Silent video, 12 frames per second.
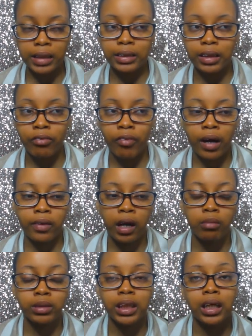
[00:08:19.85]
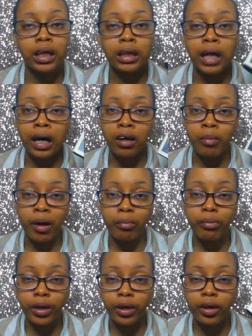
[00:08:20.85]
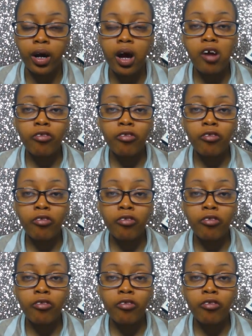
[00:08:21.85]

I did find that I was getting a lot about prayer